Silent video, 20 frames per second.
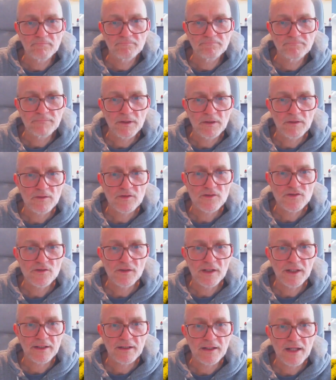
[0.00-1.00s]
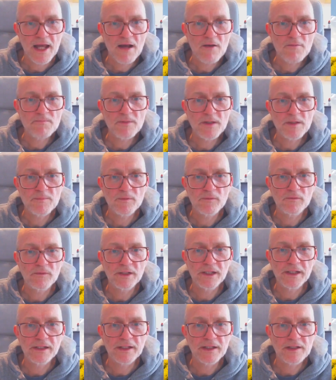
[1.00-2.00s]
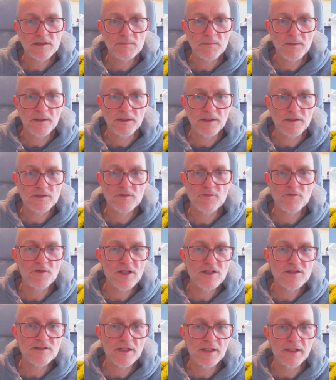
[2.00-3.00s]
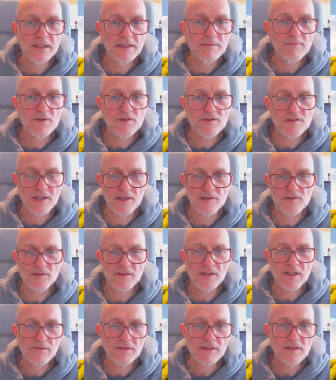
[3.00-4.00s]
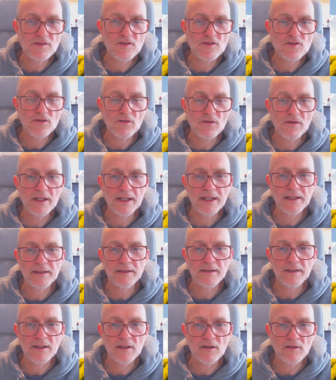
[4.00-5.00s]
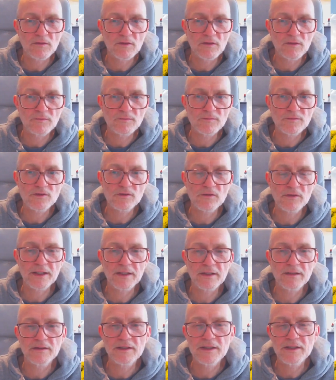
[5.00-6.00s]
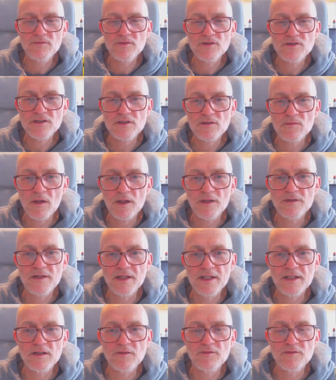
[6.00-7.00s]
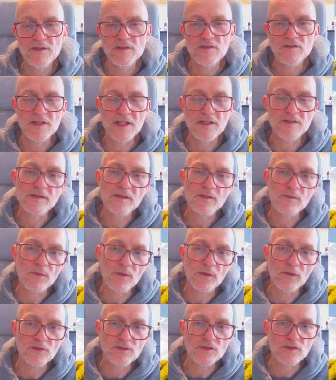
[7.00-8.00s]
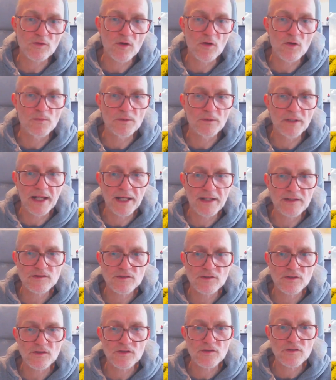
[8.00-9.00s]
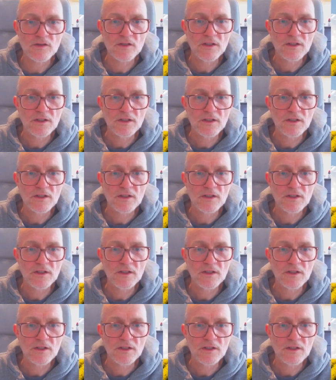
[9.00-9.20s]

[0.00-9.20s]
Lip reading: it's sort of like how people really experience the Freestyle Libre sensor. Now this is sort of like it was qualitative in the sense that there were lots of open answers.